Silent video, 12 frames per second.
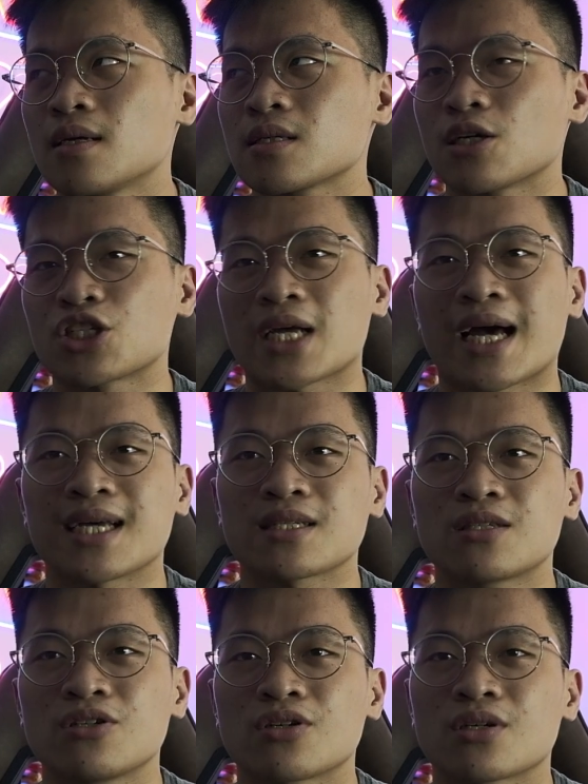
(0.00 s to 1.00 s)
such
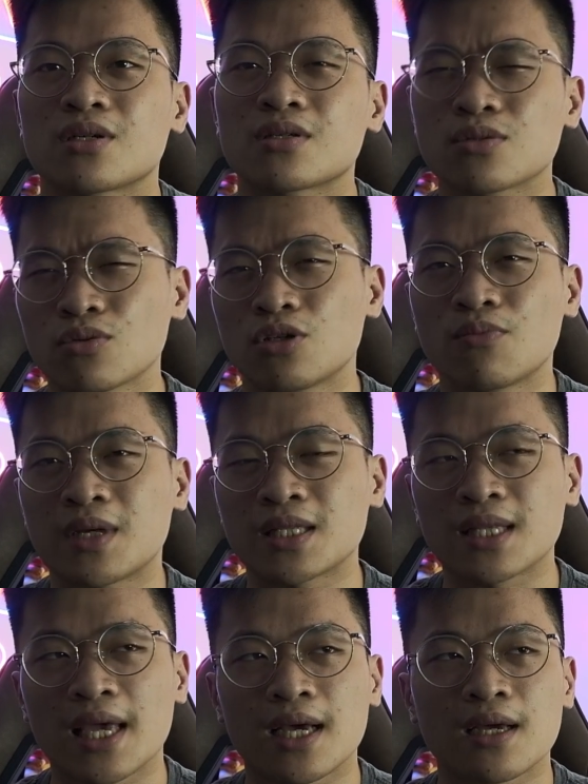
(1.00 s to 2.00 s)
as your sodium
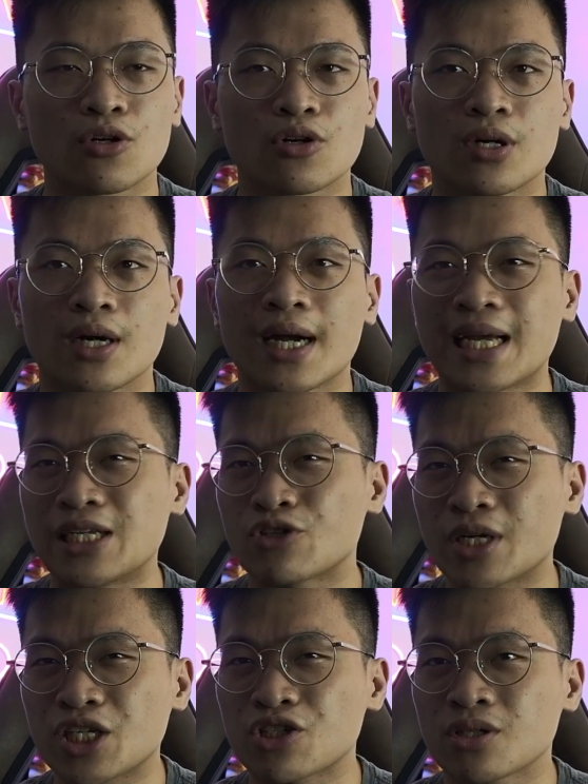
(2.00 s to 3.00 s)
intake, your
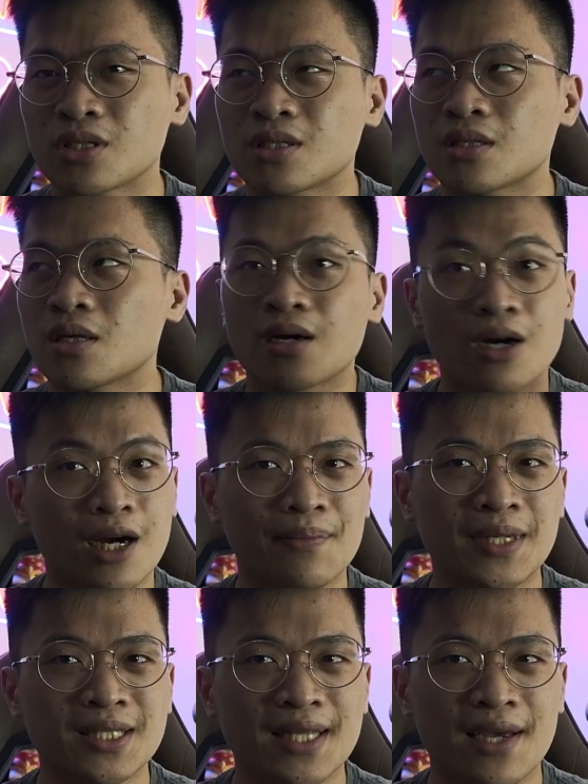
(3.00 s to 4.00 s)
hydration,
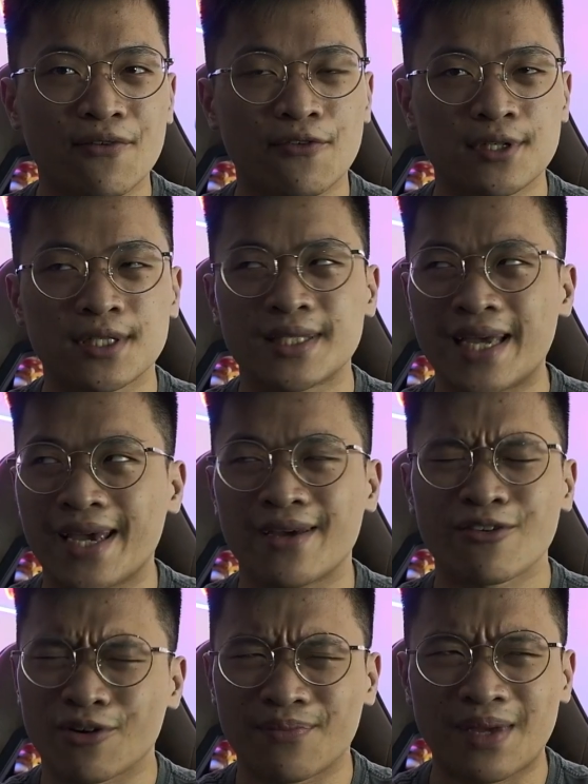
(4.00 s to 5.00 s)
carb intake for the day,
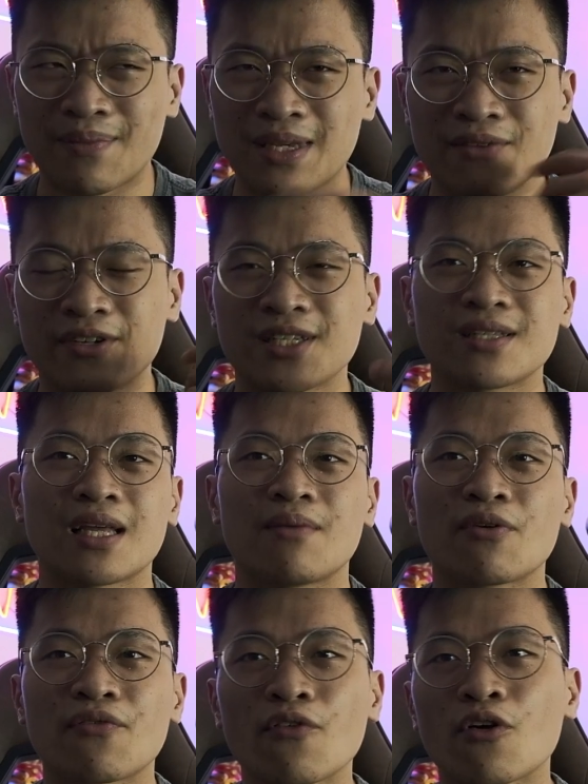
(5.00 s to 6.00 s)
or maybe even the day
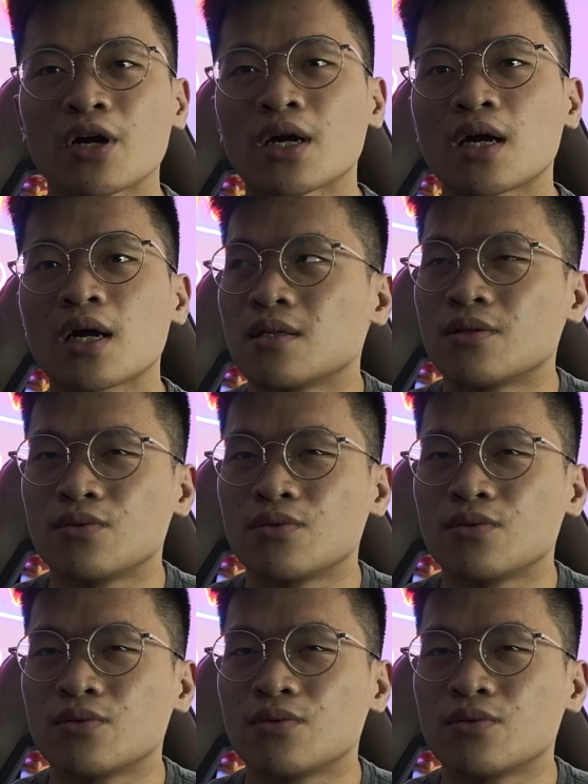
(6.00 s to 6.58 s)
before,